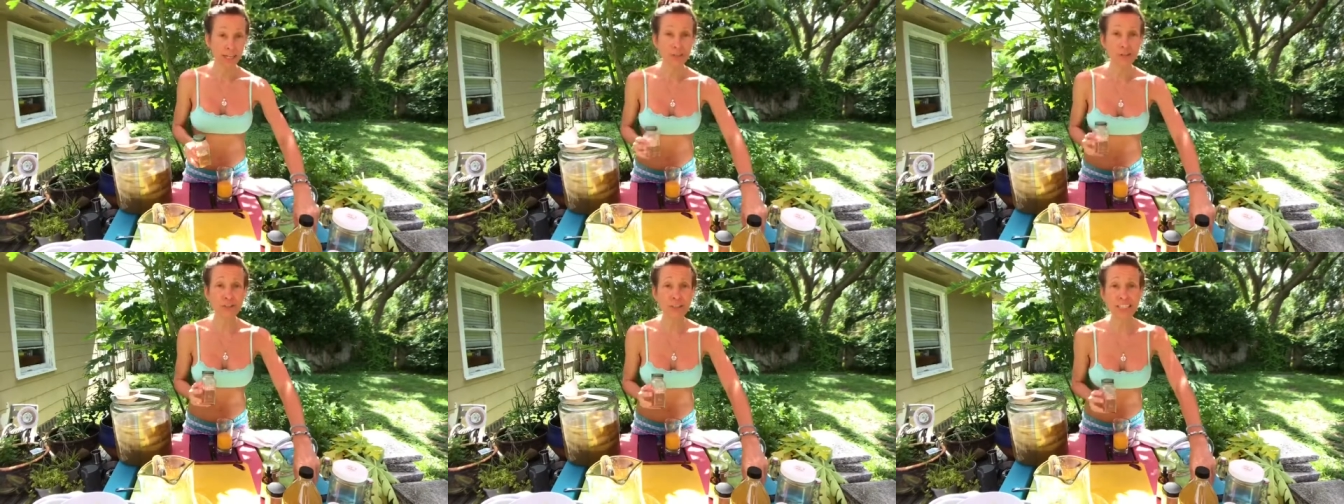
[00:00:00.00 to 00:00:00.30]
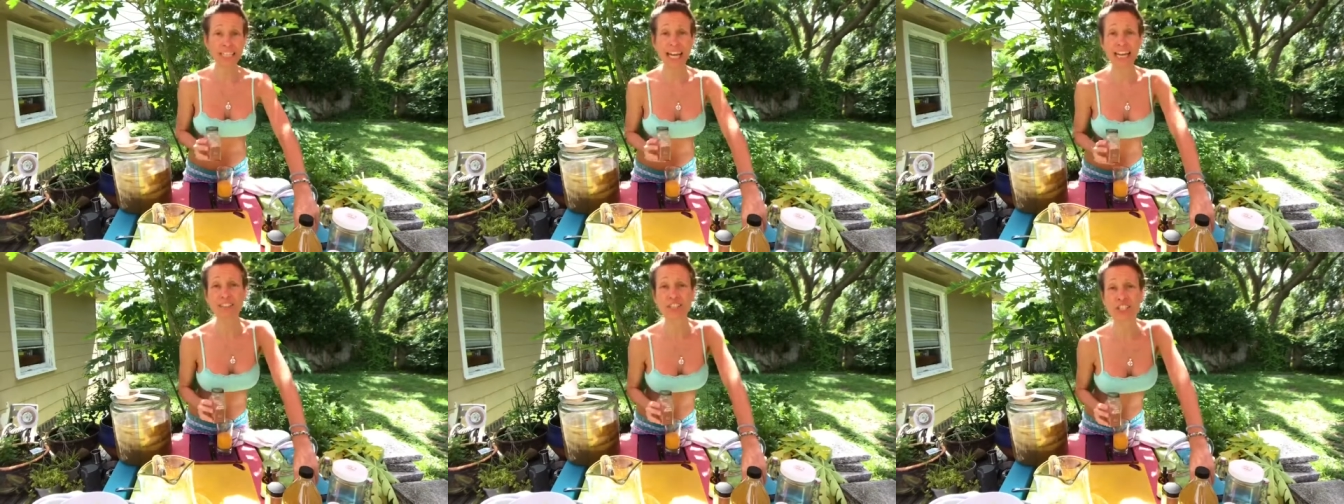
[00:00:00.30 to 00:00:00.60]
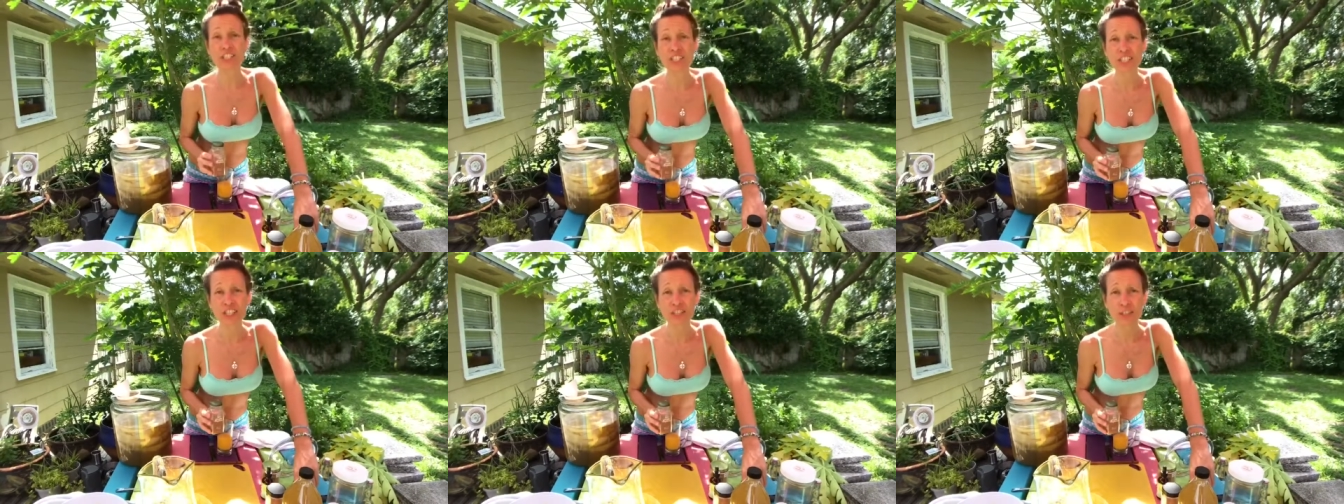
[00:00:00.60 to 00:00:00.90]
usually
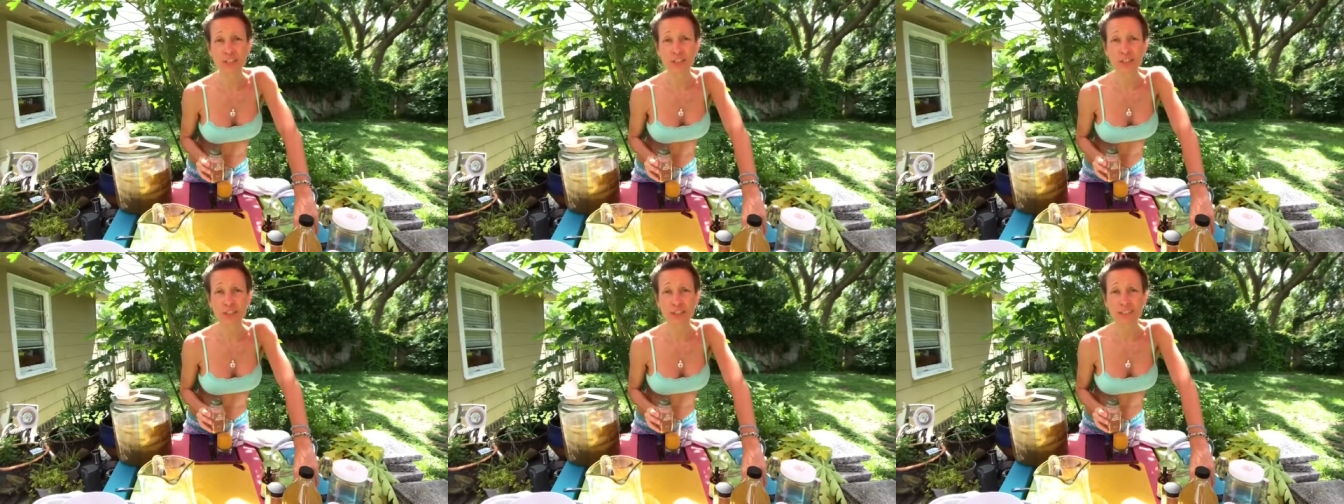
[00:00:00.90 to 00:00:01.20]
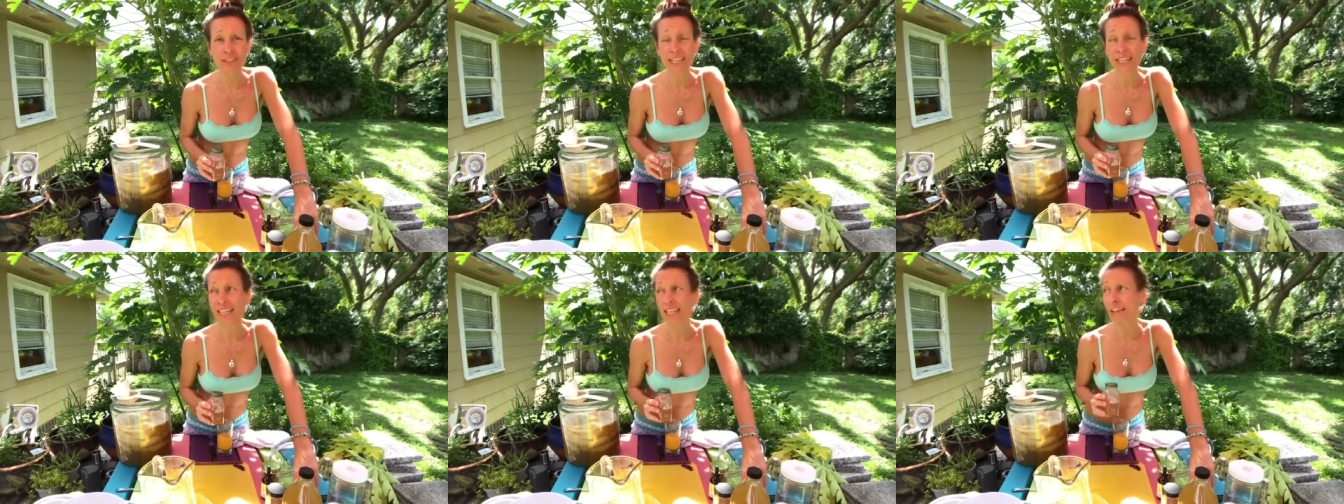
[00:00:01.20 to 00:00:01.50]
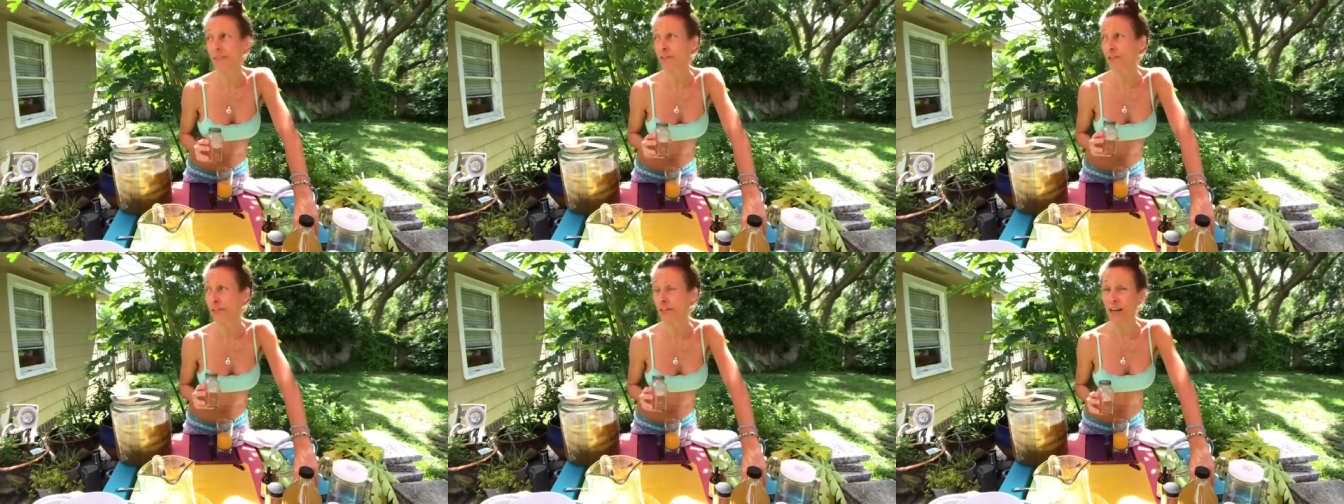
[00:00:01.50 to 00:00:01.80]
had ginger and
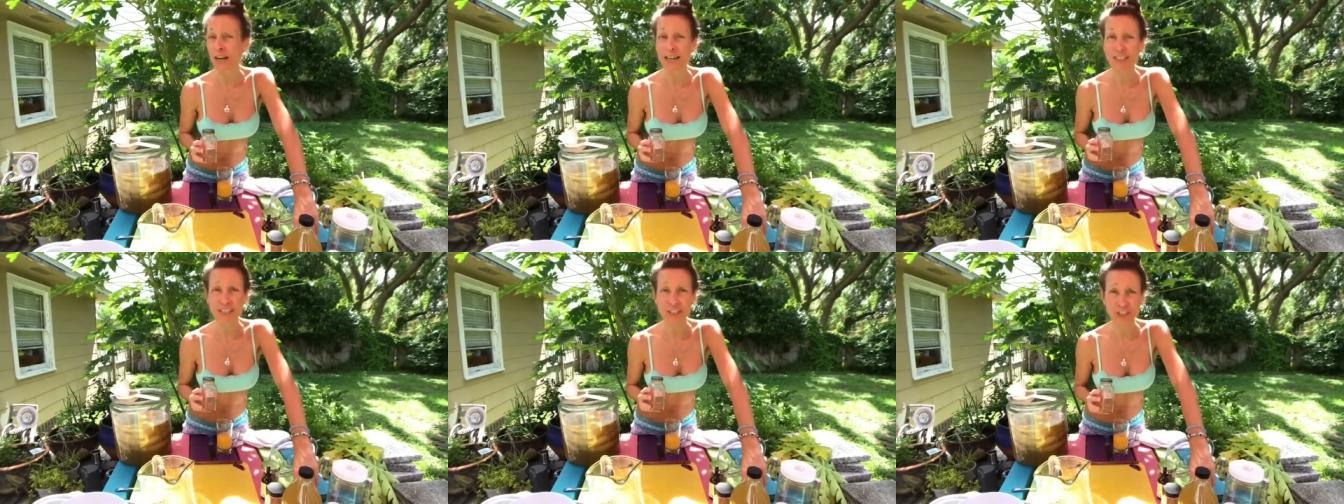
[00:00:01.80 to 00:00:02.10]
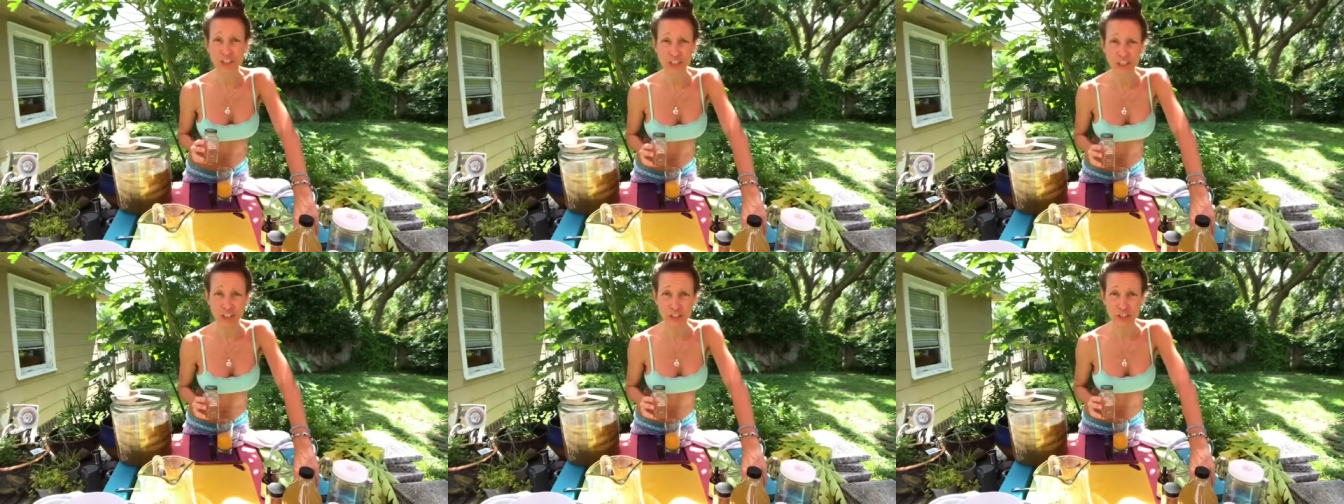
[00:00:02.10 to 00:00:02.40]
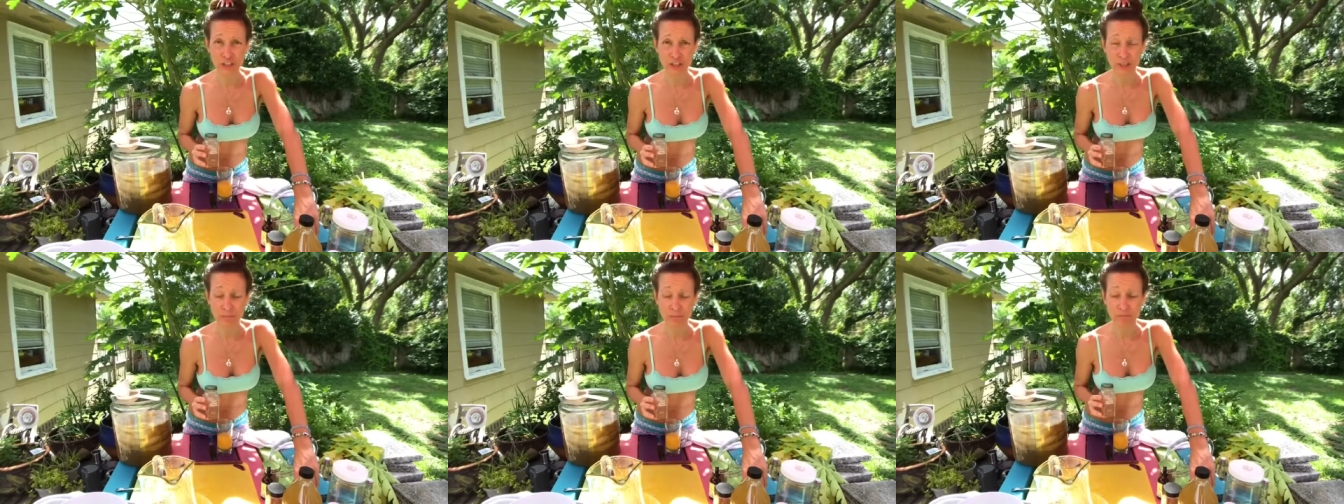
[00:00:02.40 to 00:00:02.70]
I forgot the
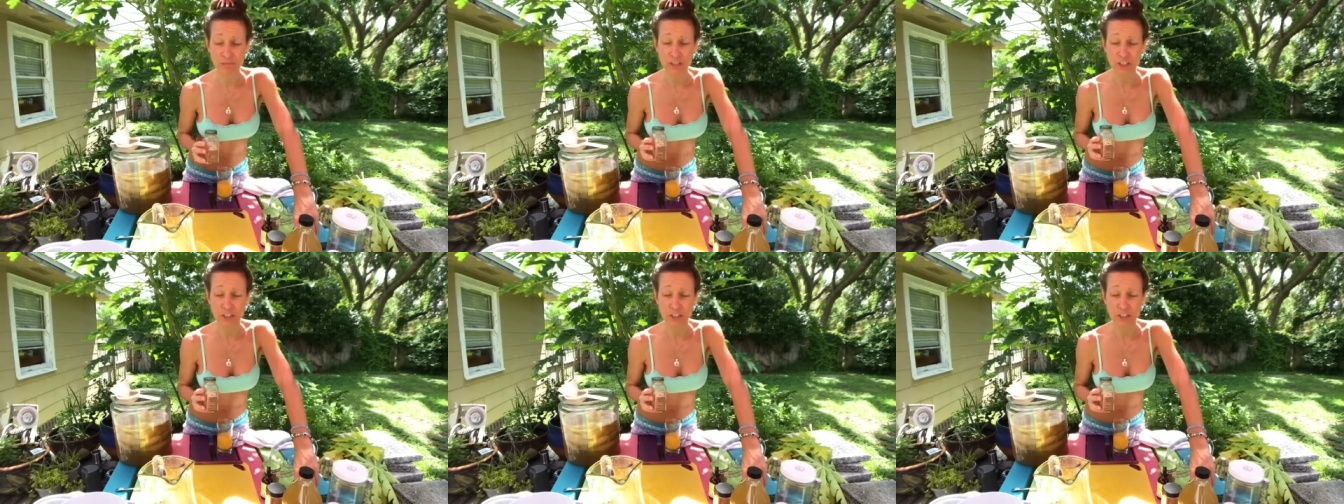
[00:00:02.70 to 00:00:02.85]
ginger.